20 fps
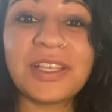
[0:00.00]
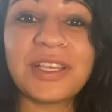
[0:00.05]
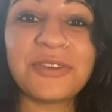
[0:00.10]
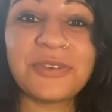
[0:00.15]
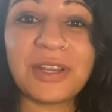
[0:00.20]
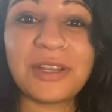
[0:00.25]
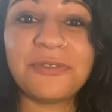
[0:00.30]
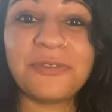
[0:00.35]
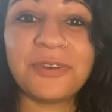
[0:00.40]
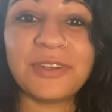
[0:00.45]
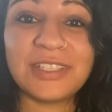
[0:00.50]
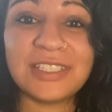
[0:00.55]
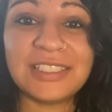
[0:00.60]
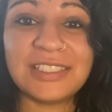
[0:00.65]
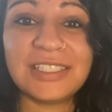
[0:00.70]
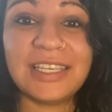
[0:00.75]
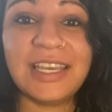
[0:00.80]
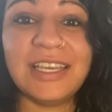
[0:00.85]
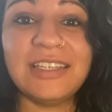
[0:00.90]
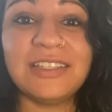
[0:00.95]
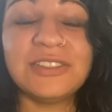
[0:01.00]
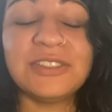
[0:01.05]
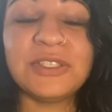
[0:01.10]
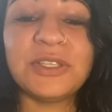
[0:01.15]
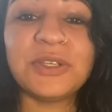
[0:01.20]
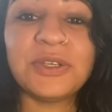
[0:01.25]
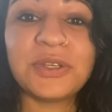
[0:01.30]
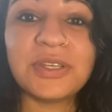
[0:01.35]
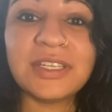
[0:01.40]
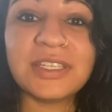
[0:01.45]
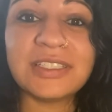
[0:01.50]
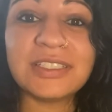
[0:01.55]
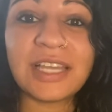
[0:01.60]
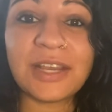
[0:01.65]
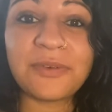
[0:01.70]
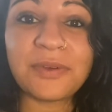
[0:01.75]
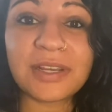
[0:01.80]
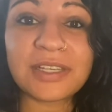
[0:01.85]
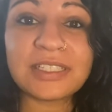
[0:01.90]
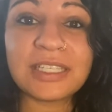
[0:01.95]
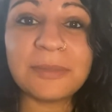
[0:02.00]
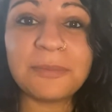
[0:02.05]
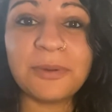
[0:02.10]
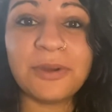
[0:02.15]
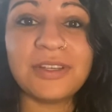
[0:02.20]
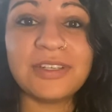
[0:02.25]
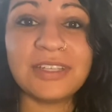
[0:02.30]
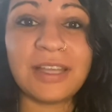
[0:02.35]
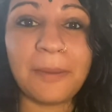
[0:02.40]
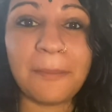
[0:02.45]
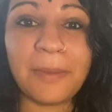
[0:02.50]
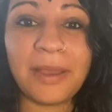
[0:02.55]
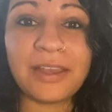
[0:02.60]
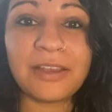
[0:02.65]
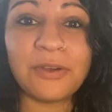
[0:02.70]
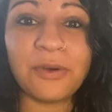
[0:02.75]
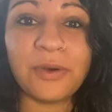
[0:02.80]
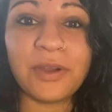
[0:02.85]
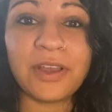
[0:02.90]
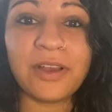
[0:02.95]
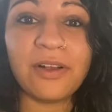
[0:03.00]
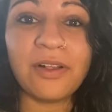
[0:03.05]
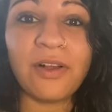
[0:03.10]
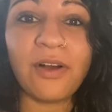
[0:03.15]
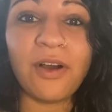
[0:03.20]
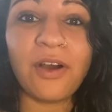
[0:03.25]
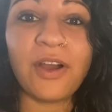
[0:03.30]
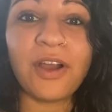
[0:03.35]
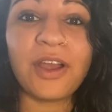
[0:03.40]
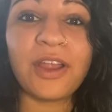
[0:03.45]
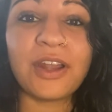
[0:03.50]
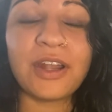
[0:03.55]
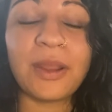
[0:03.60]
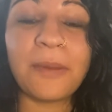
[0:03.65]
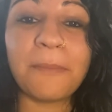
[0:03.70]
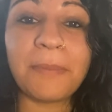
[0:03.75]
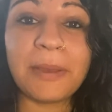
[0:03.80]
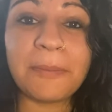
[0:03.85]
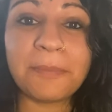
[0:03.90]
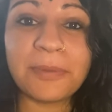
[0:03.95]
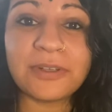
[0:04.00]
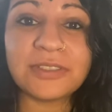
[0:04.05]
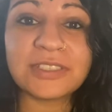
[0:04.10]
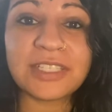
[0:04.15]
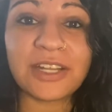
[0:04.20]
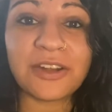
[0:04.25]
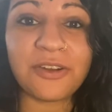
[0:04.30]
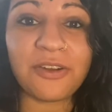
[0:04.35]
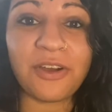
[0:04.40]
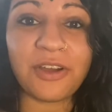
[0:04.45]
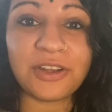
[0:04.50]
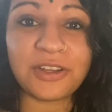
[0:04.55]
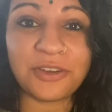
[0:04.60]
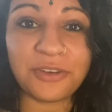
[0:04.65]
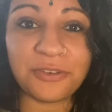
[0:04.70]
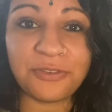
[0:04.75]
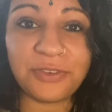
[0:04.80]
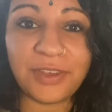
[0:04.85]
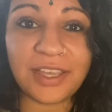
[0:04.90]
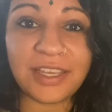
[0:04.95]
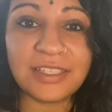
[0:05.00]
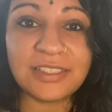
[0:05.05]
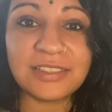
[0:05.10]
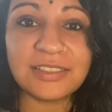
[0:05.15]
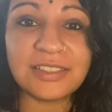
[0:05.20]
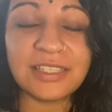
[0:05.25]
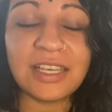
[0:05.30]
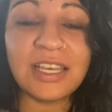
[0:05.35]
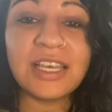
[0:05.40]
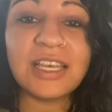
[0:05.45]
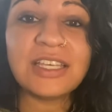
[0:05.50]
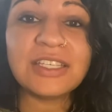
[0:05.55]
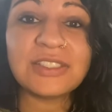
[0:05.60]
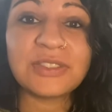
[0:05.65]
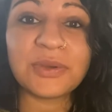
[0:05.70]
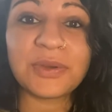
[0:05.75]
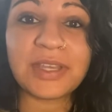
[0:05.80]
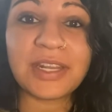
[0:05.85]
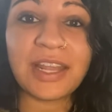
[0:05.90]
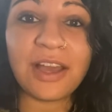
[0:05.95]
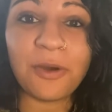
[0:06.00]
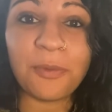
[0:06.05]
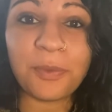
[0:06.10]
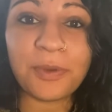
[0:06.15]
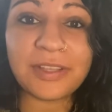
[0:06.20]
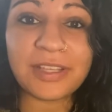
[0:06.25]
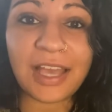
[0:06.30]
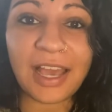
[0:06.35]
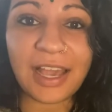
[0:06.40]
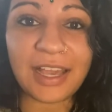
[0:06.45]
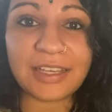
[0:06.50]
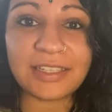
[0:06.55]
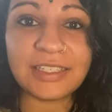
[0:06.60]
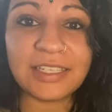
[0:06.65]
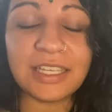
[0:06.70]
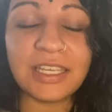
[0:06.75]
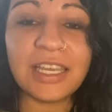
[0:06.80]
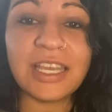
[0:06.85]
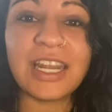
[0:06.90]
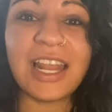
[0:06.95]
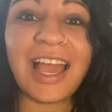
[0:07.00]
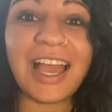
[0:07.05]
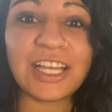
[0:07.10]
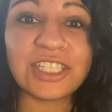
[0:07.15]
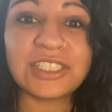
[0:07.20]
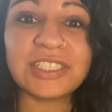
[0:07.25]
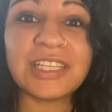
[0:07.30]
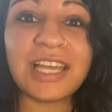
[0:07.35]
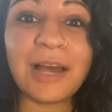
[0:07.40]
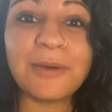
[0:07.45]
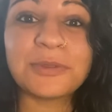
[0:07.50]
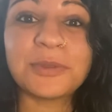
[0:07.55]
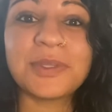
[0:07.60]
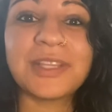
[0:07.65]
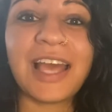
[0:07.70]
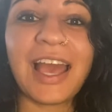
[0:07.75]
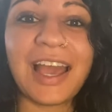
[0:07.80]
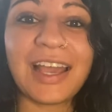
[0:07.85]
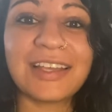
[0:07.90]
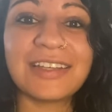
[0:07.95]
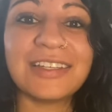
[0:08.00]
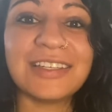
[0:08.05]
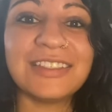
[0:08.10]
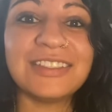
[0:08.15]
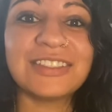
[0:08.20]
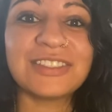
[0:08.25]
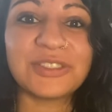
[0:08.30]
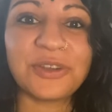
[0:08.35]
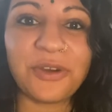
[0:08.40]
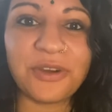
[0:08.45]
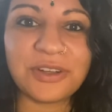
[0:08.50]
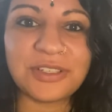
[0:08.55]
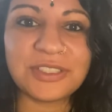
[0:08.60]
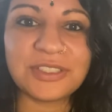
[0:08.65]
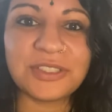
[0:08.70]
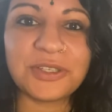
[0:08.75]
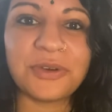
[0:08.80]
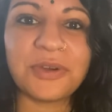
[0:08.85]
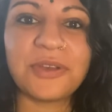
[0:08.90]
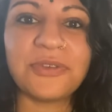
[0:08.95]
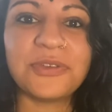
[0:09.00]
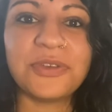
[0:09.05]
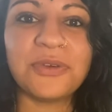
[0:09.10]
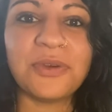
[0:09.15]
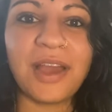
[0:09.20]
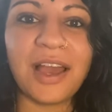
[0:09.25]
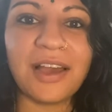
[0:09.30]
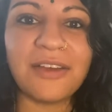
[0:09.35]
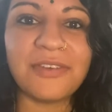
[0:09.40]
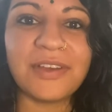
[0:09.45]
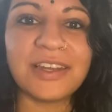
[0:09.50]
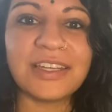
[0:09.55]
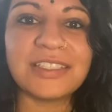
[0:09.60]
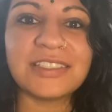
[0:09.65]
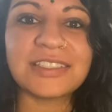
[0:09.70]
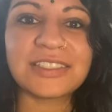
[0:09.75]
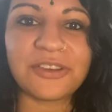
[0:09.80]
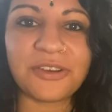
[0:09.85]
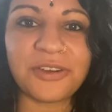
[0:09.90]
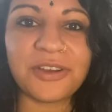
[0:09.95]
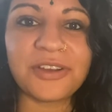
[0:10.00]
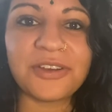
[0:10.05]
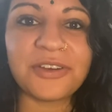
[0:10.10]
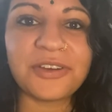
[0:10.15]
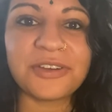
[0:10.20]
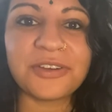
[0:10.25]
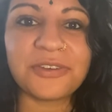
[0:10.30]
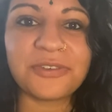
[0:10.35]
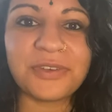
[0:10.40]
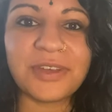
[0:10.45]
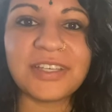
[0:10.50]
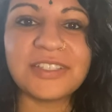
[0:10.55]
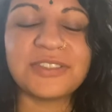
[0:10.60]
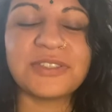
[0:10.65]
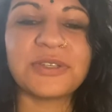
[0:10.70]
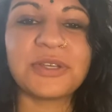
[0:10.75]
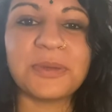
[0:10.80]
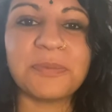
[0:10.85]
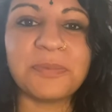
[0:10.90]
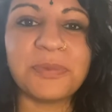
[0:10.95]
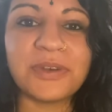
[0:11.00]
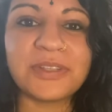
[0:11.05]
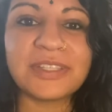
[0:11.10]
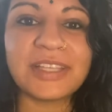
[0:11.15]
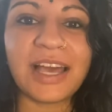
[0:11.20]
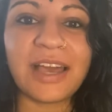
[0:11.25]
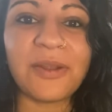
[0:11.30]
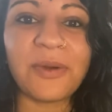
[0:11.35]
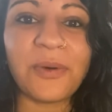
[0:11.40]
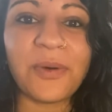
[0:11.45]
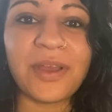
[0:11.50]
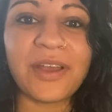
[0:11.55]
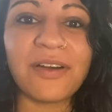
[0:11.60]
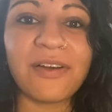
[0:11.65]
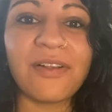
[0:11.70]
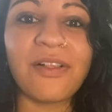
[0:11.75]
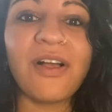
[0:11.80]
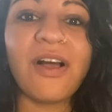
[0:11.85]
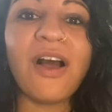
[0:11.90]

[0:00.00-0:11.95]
great for the skin. So you can directly put nutmeg oil on pimples that are on your face. So it can help with acne, and it actually helps with acne scars. So if you have any scarring on your face, you can put that oil